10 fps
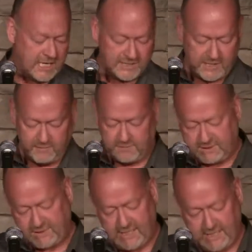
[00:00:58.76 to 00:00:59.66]
Because I
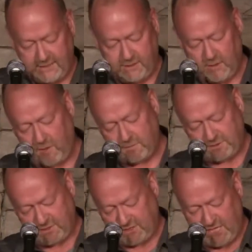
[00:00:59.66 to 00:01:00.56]
was, I
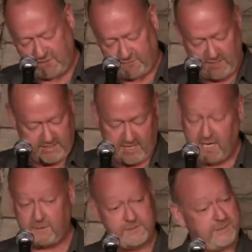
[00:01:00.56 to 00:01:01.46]
was successful, I
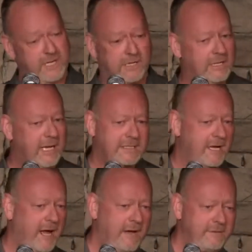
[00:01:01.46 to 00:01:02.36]
thought. I was selling lots
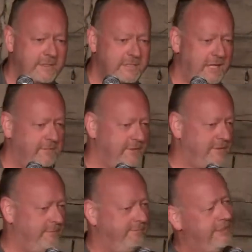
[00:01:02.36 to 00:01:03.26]
of houses. I
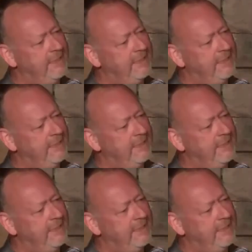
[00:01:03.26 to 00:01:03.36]
was